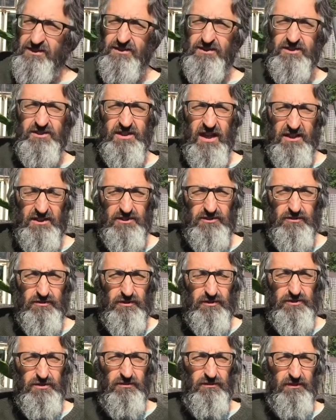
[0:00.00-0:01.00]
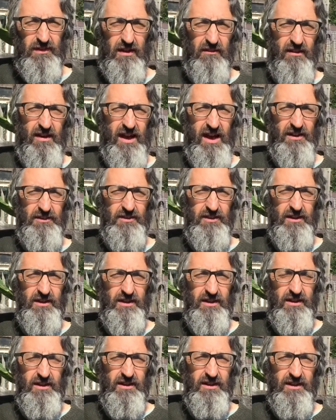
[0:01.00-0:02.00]
the center of the sunflower head
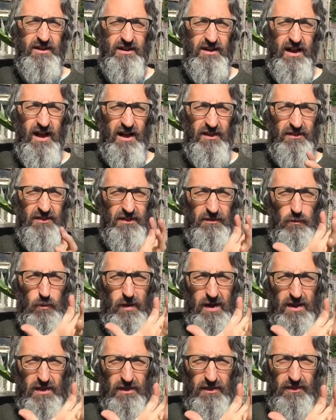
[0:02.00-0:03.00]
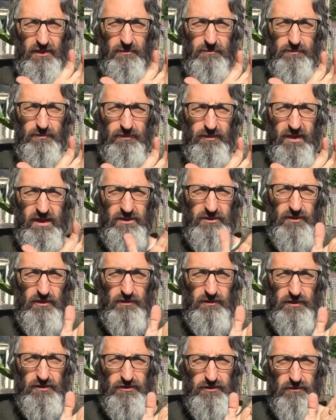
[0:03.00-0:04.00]
and the width is
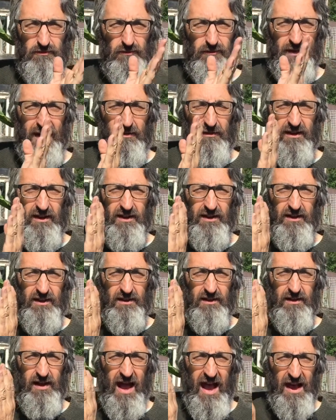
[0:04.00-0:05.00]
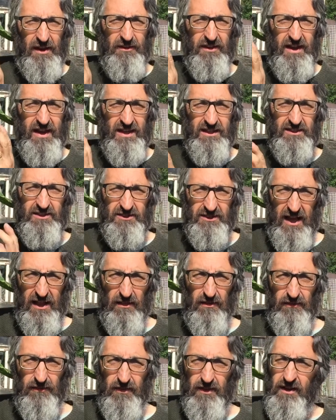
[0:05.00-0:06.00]
the sunflower head
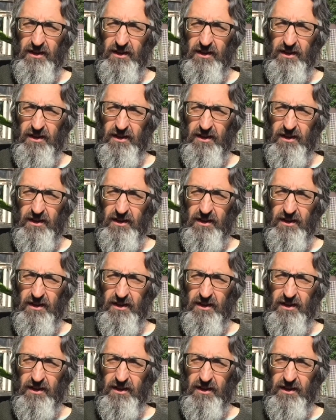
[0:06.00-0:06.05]
itself